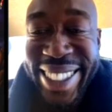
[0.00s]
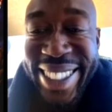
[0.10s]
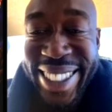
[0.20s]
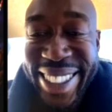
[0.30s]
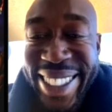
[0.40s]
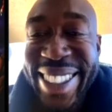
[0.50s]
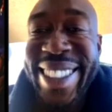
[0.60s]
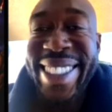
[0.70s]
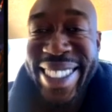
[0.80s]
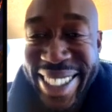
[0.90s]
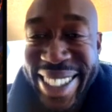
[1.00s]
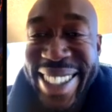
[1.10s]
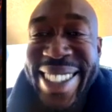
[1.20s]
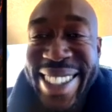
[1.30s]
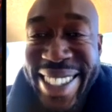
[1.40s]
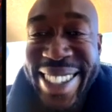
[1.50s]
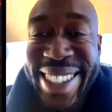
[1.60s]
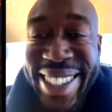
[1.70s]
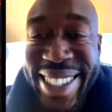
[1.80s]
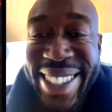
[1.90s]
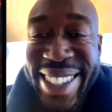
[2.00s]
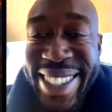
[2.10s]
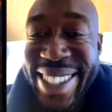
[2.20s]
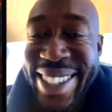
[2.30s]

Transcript: and all that, you would never think you was as dope as you are, man.